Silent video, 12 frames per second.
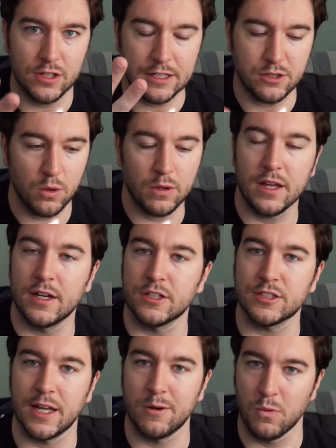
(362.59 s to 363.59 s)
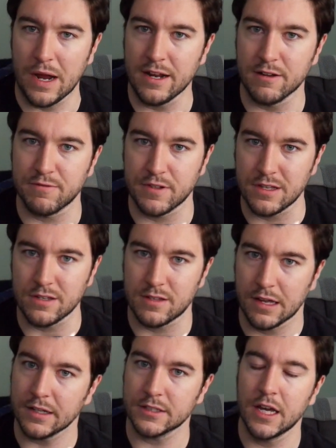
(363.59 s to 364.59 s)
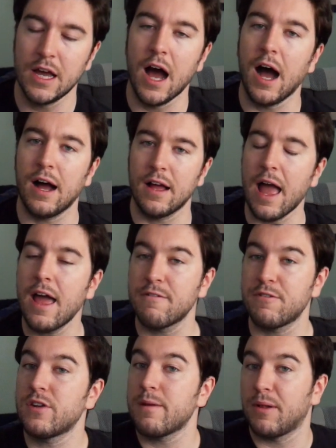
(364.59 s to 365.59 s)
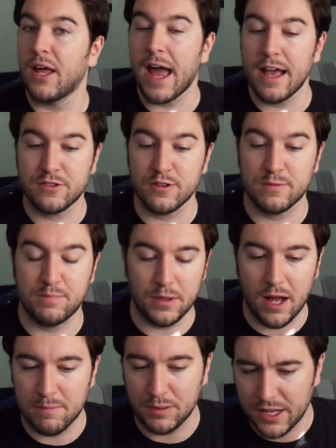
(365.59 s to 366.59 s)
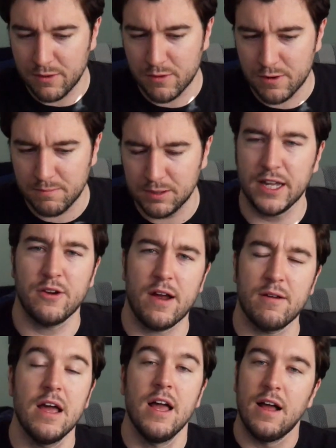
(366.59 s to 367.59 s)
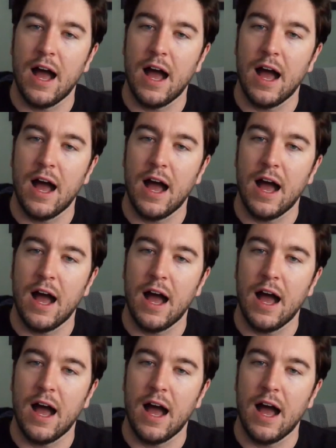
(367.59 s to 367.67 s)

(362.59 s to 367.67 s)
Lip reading: I totally understand waiting for these things. And if you did play Astro's Playground,